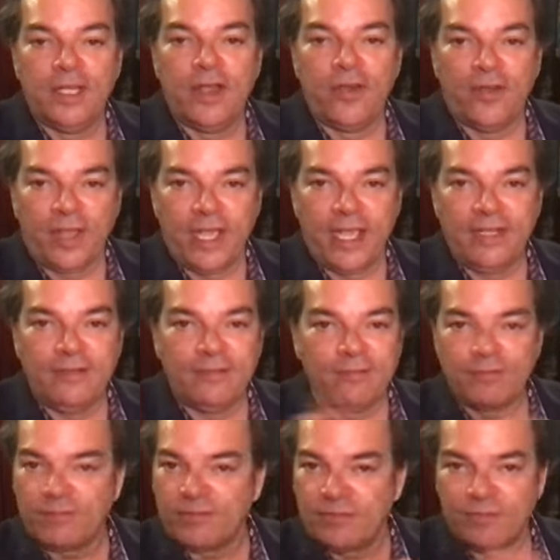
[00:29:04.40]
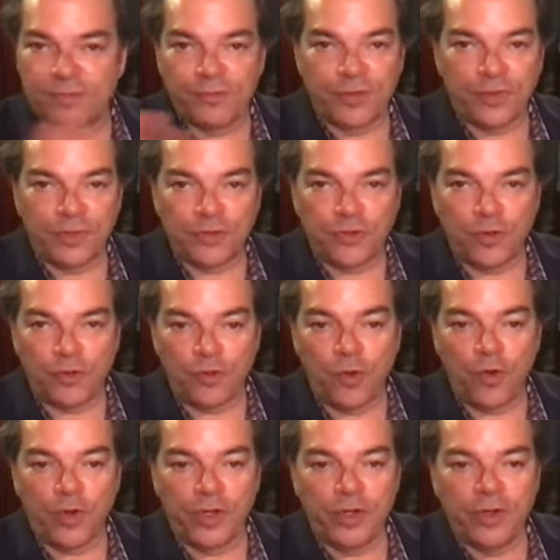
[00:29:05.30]
okay, for the
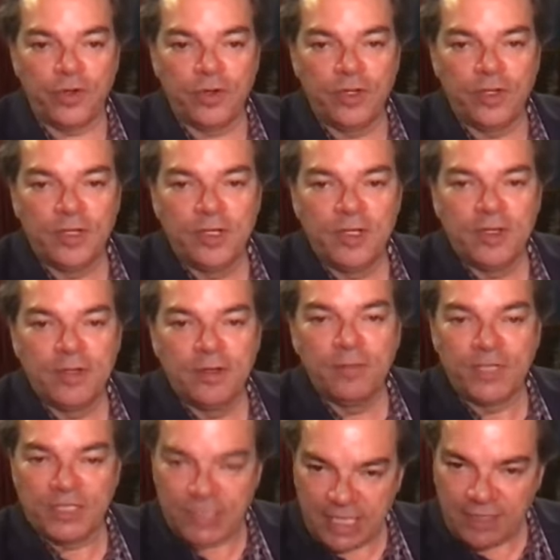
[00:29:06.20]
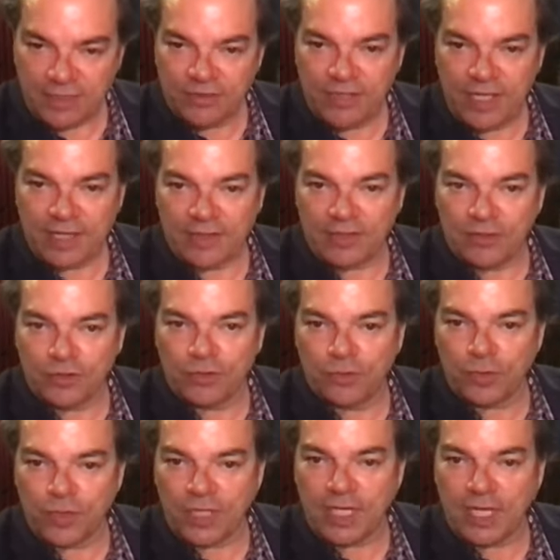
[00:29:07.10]
tutorial but check this out. This
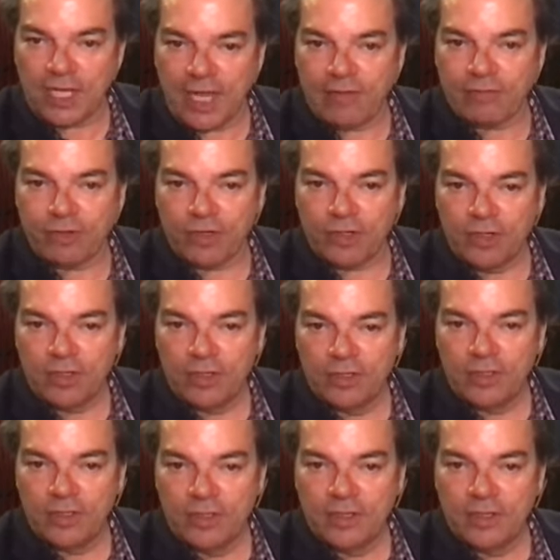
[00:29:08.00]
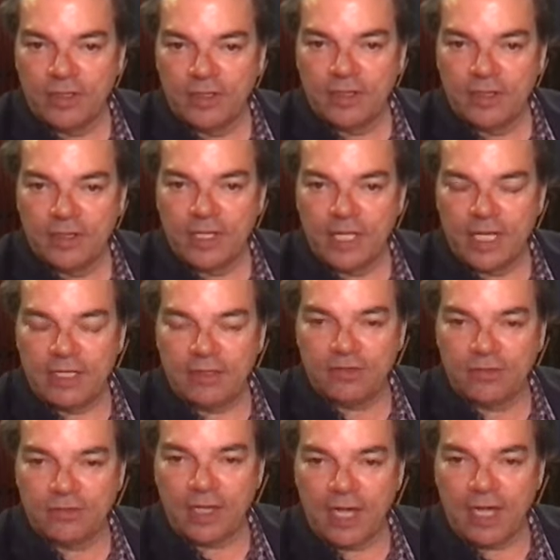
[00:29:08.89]
is really clever.
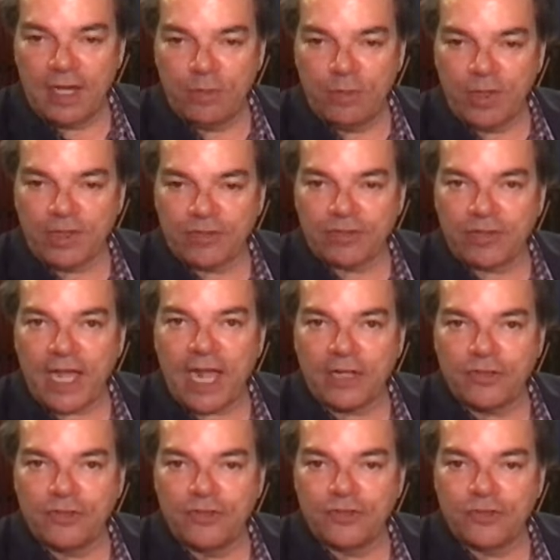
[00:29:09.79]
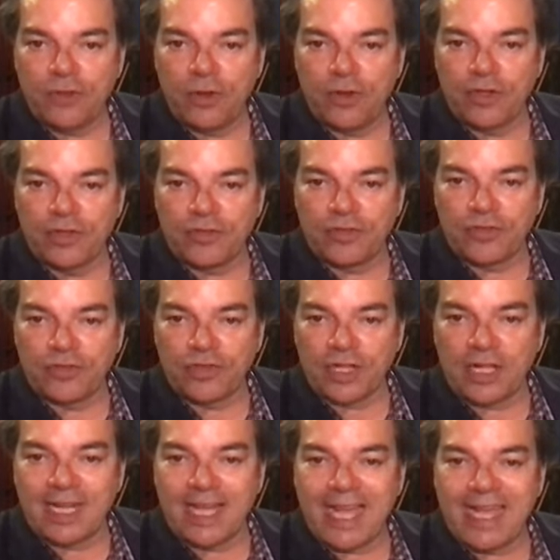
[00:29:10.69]
It's uh, with a scotch and soda. This is a
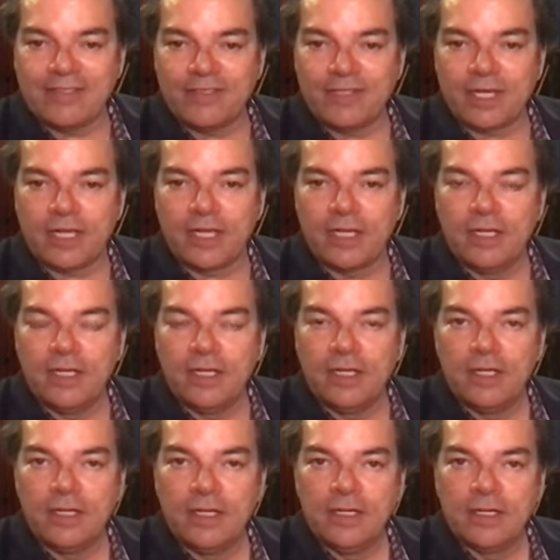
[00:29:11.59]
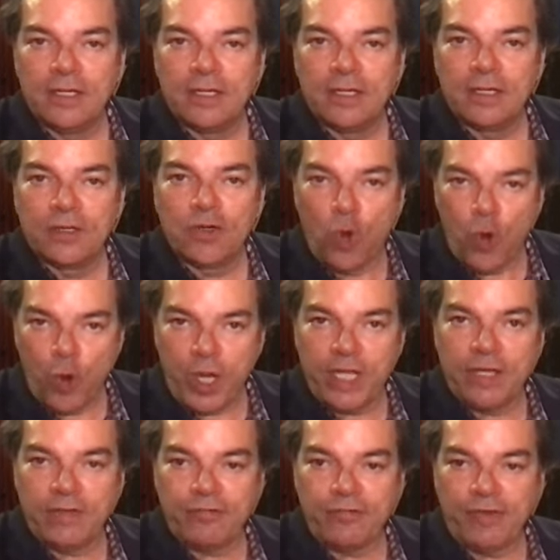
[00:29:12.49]
classic
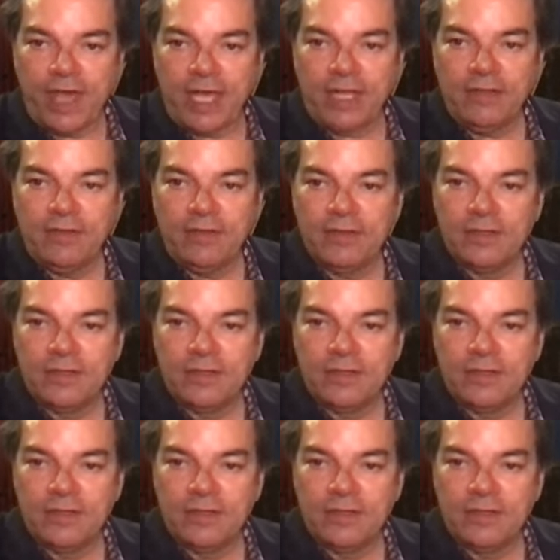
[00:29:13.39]
coin effect.